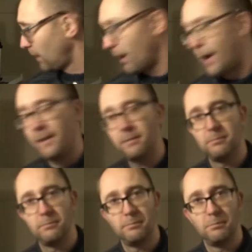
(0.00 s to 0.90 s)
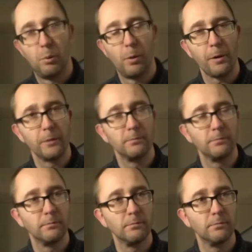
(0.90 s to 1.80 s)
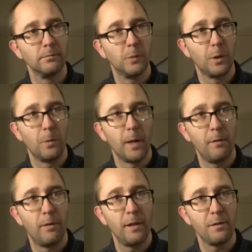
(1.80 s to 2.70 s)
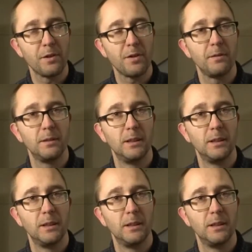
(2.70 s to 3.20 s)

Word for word: light porter with great flavors.